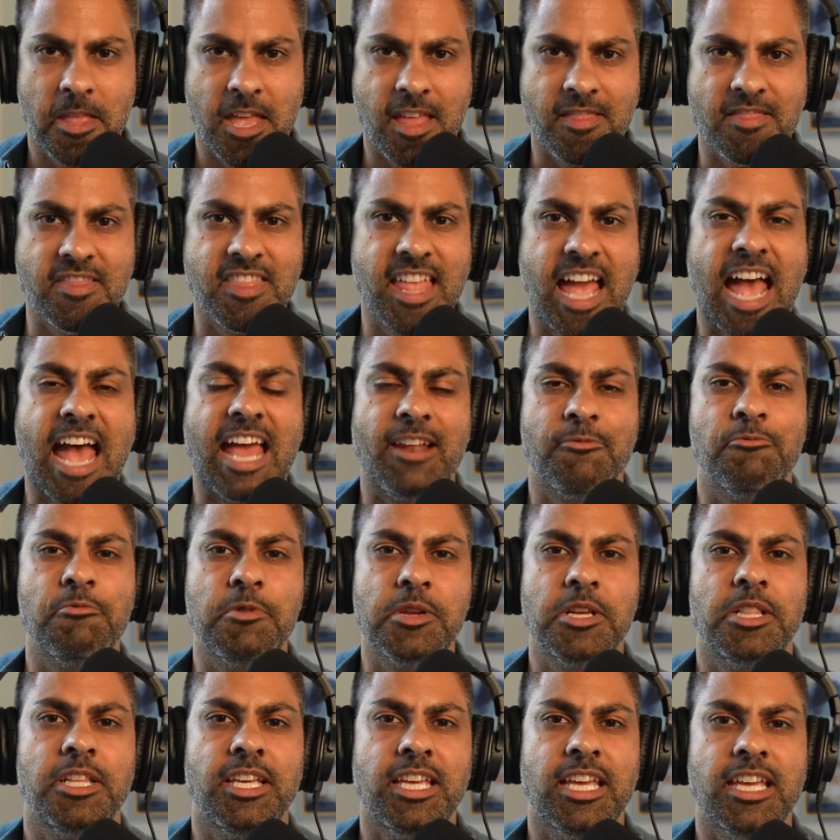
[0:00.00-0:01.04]
And that
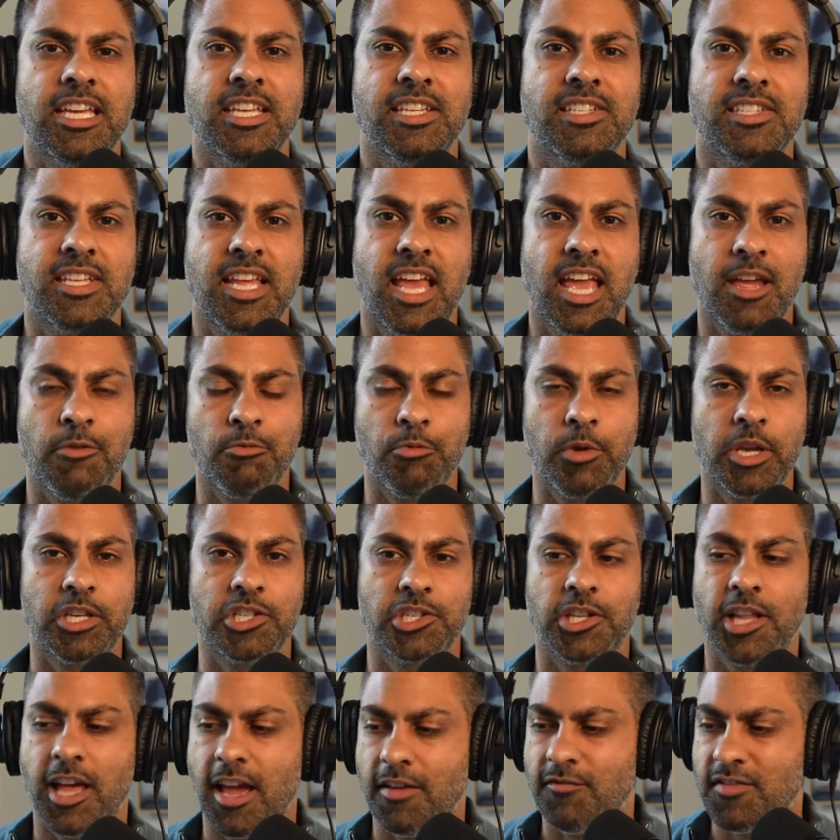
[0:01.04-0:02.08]
really is a
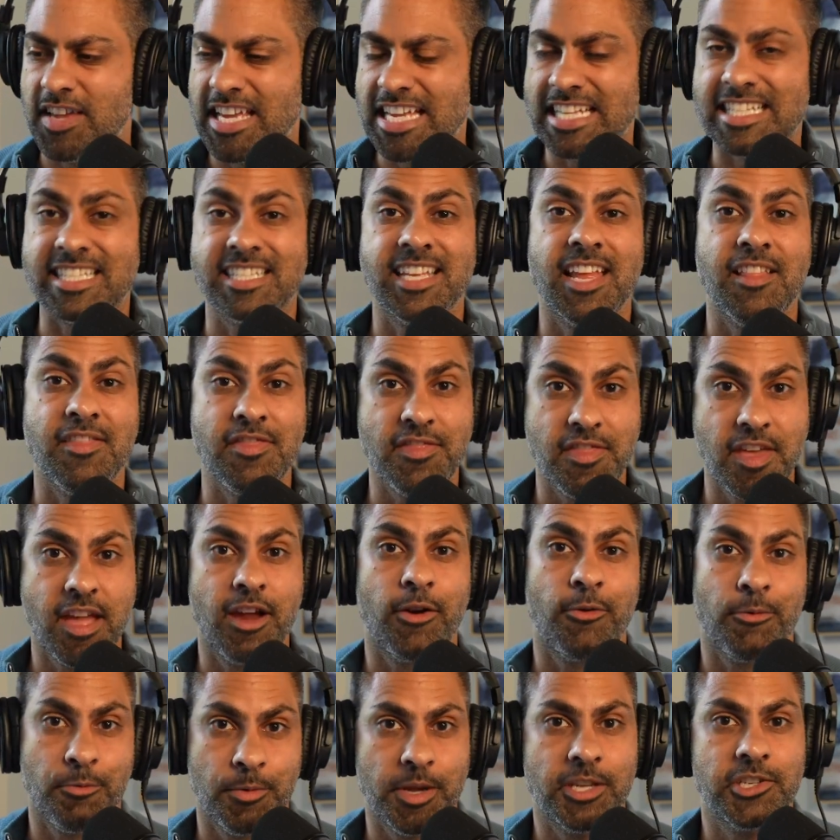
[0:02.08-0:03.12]
rich life. It's
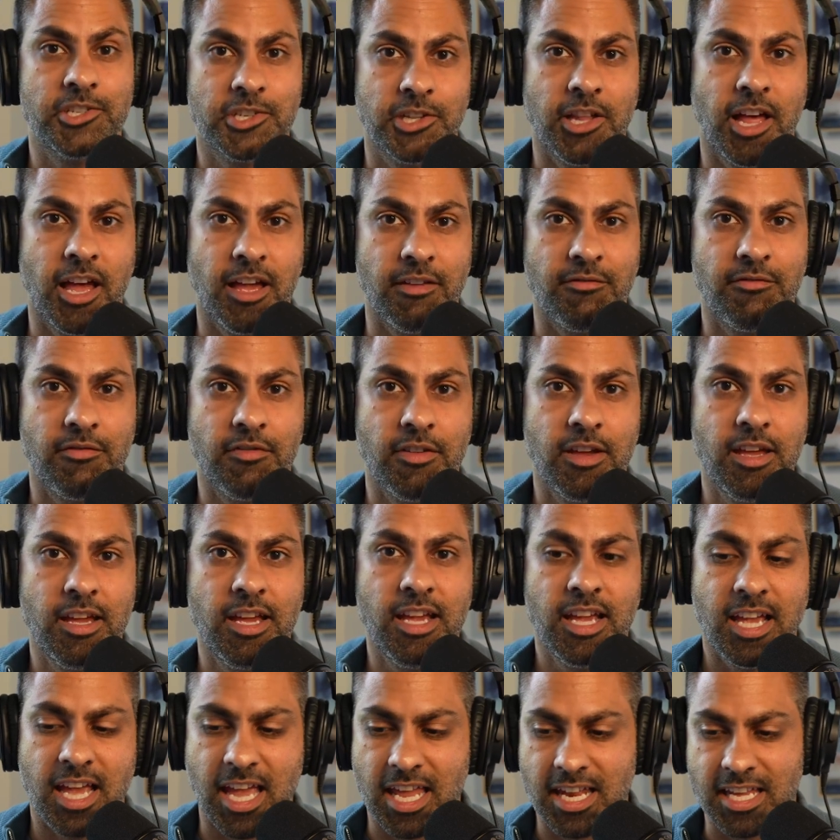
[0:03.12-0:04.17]
their rich life.
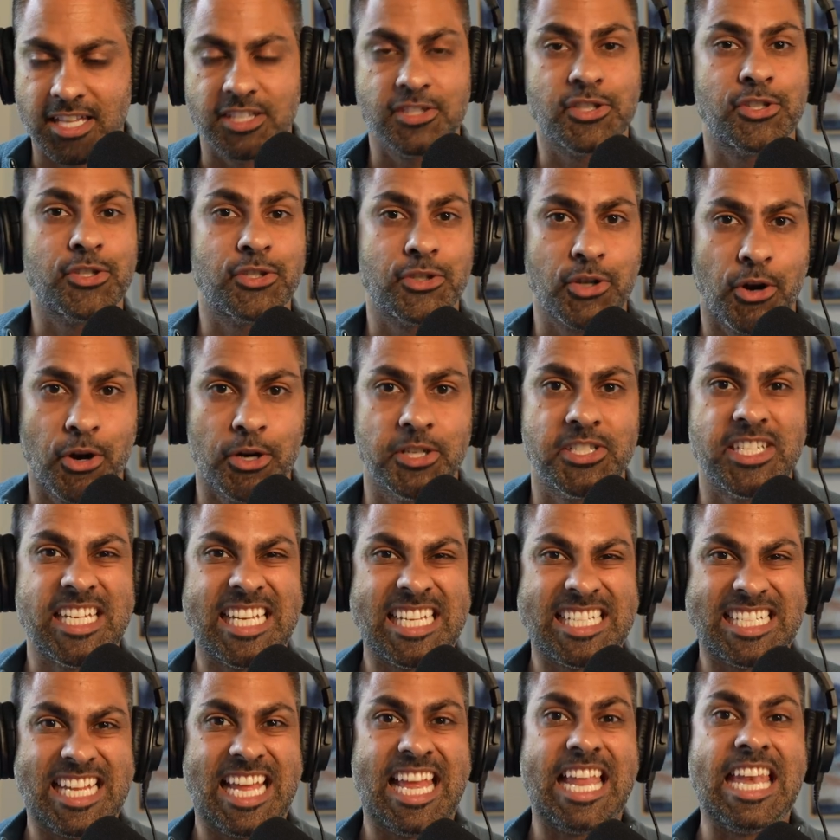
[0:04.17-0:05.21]
And it starts,
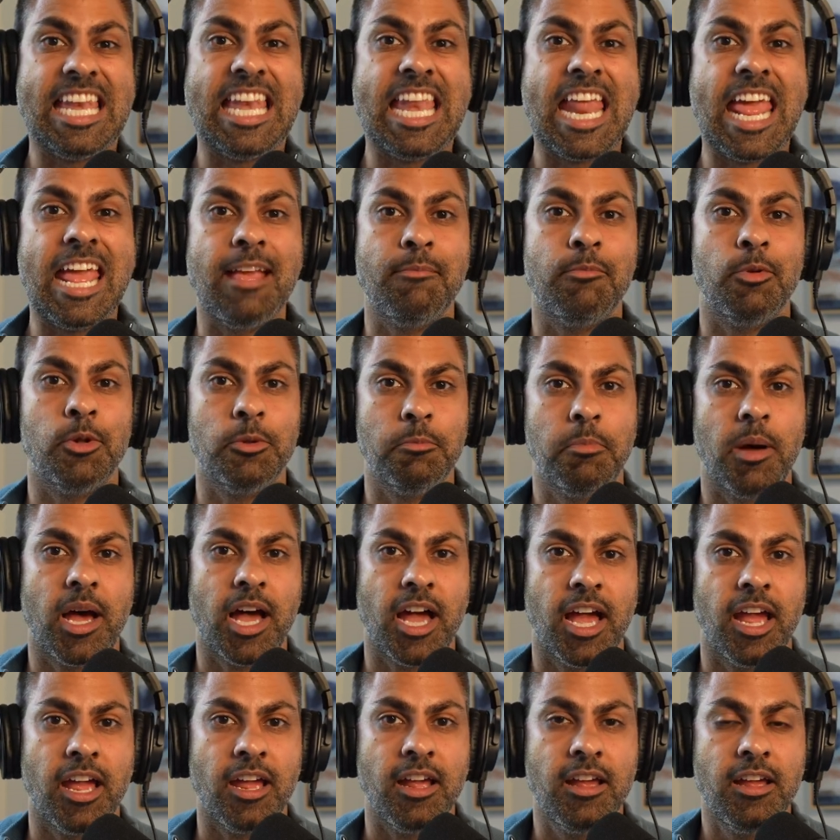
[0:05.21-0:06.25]
it's enabled
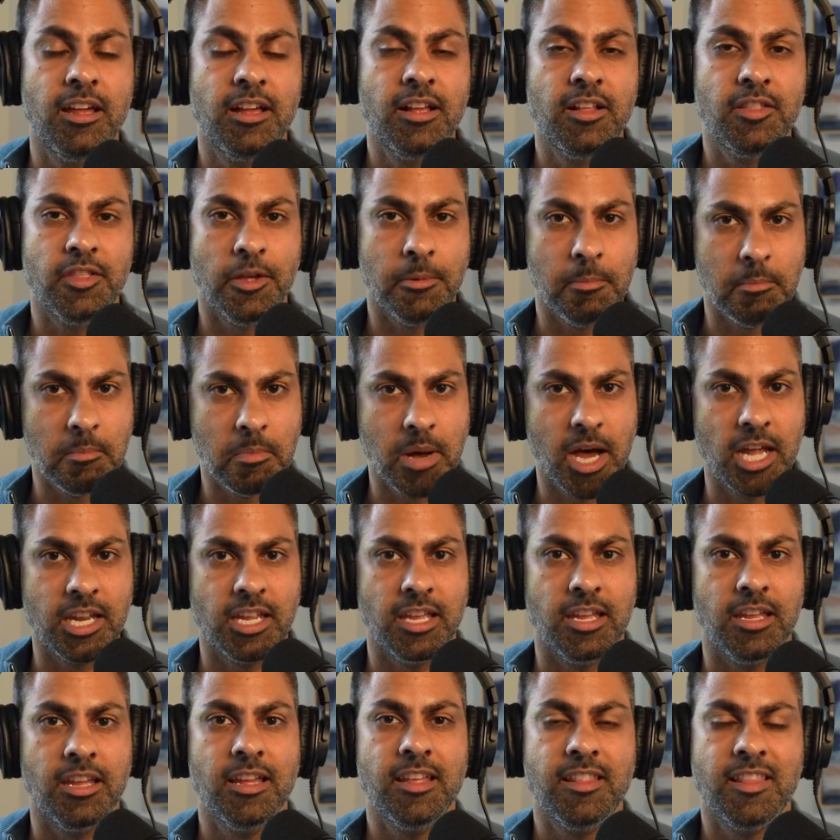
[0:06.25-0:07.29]
by the
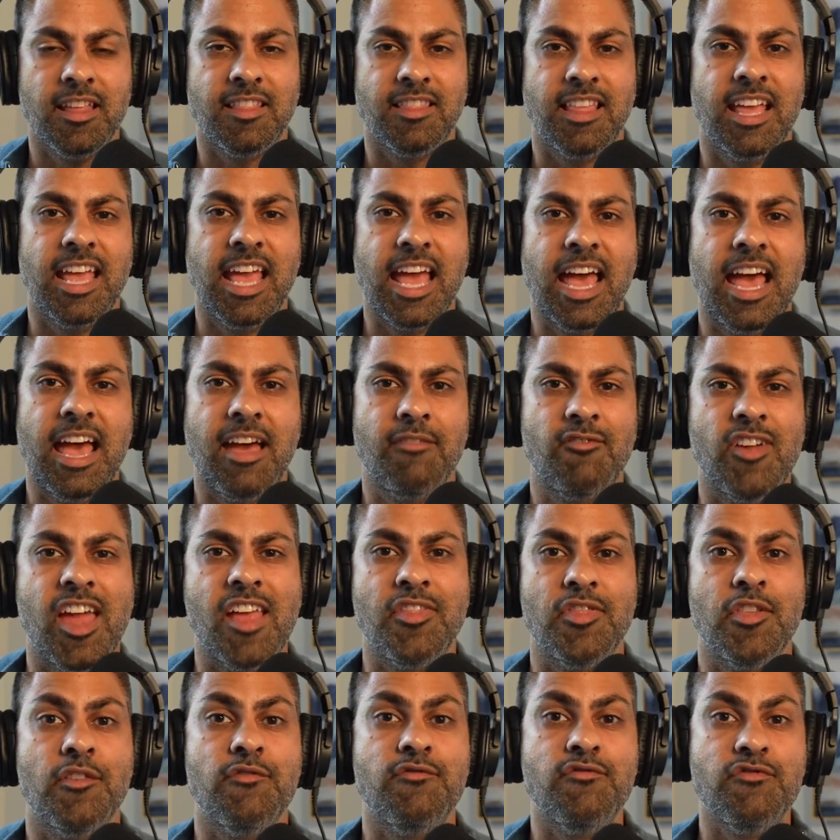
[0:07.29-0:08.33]
money that they have
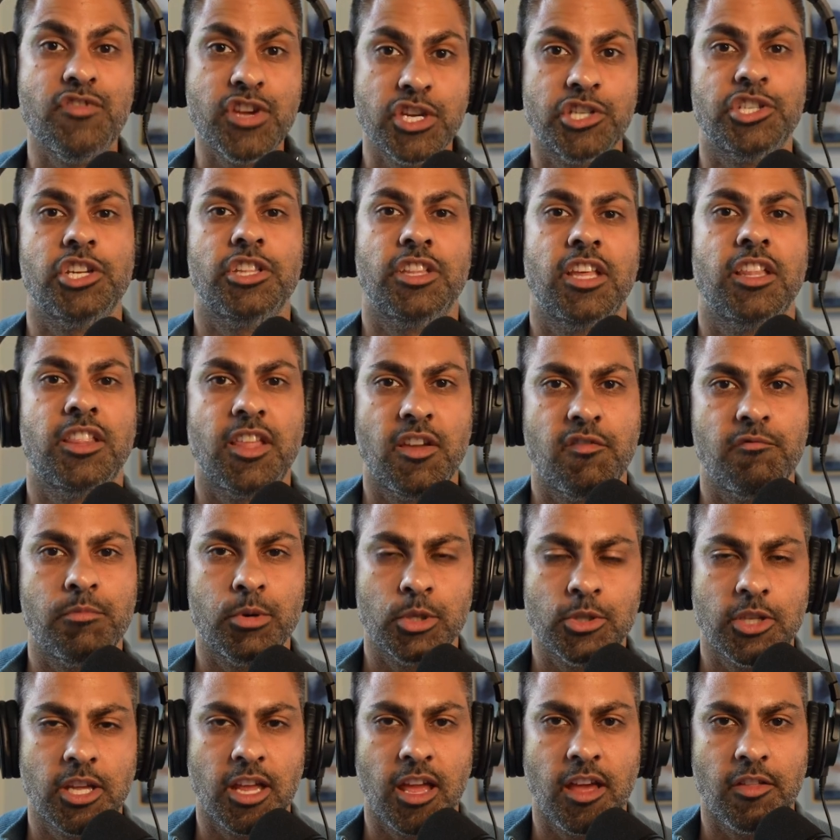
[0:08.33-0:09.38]
and the vision that they've
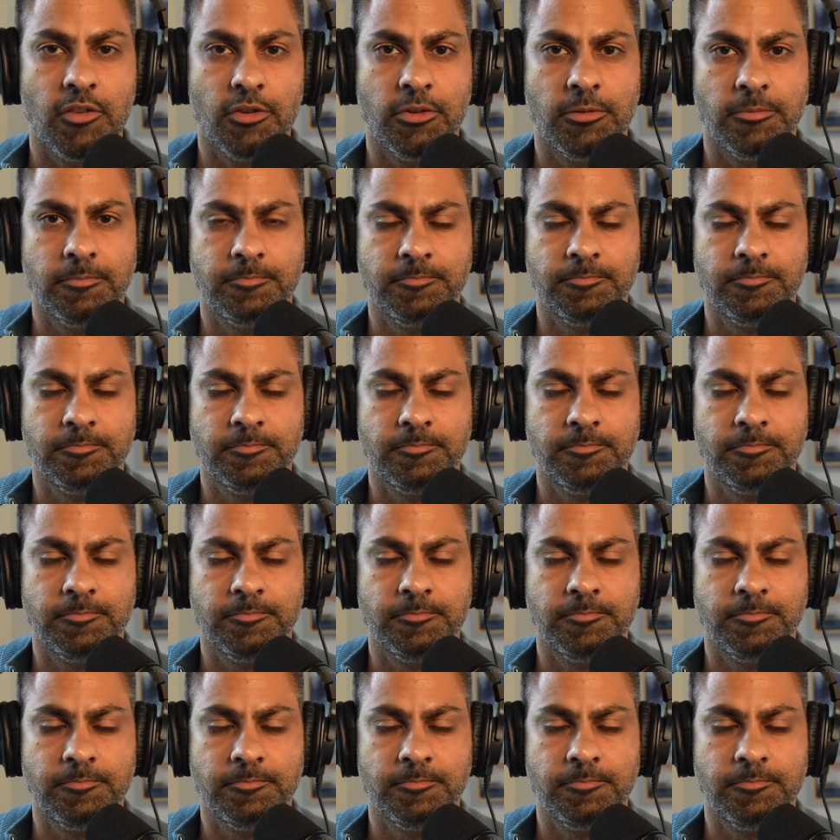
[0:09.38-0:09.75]
put together.